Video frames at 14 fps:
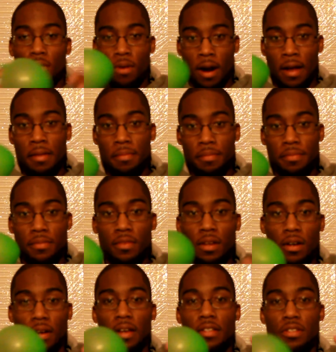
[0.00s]
Right?
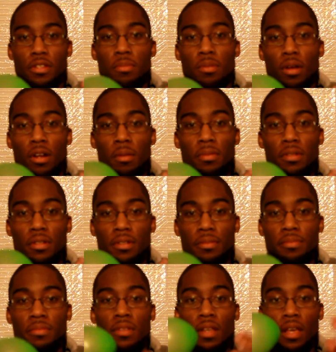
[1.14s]
Okay, so you blow the
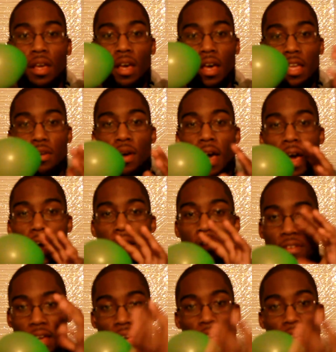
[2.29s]
balloon and you have